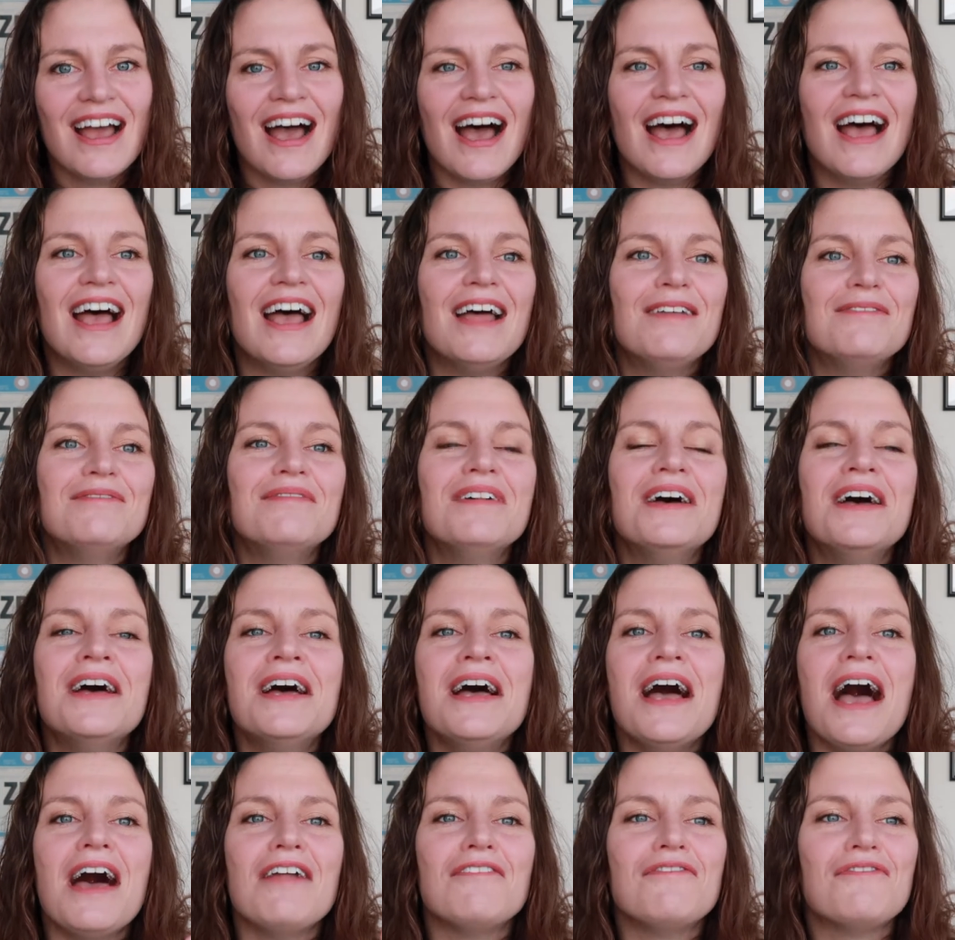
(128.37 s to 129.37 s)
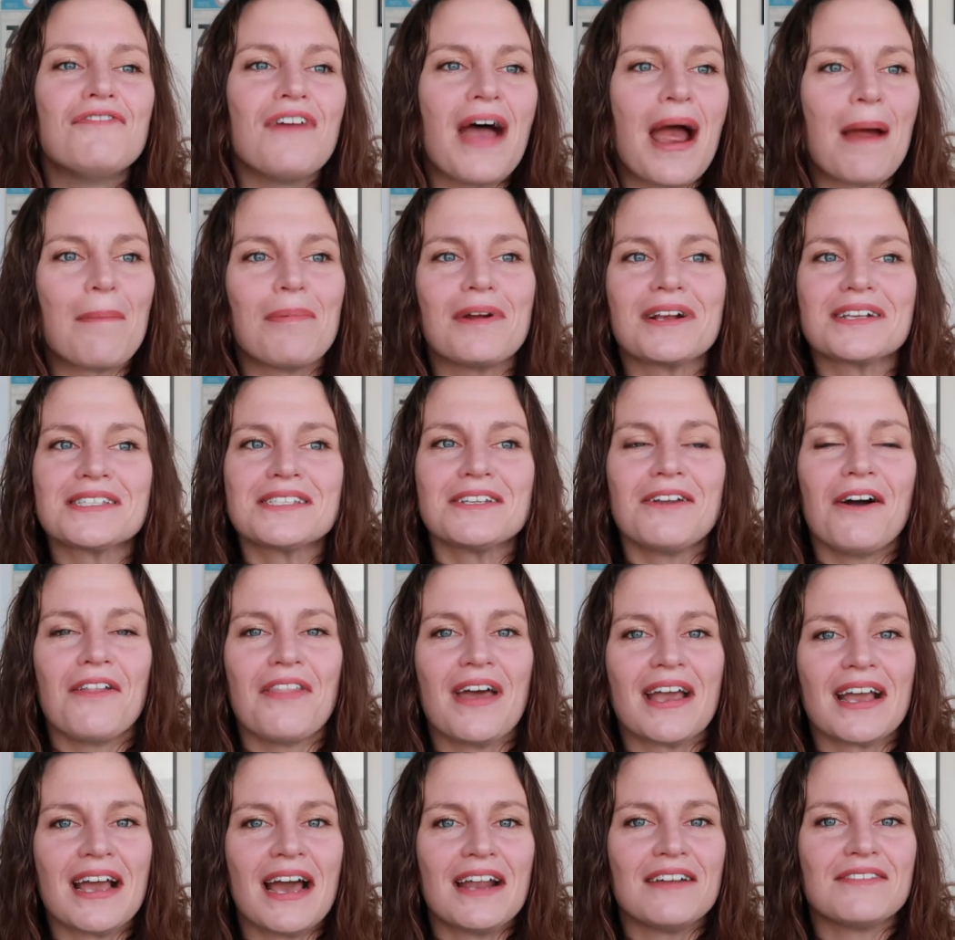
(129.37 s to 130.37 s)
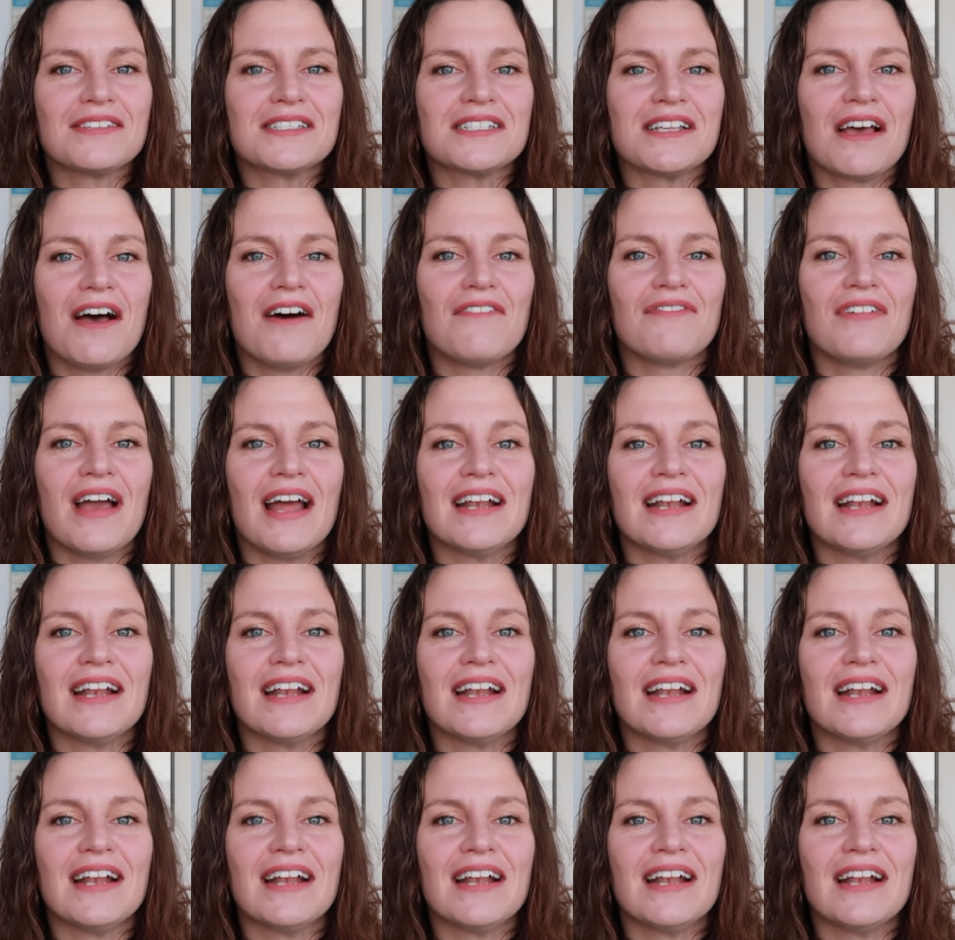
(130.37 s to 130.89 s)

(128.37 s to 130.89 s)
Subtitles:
and fabrics and all that kind of stuff,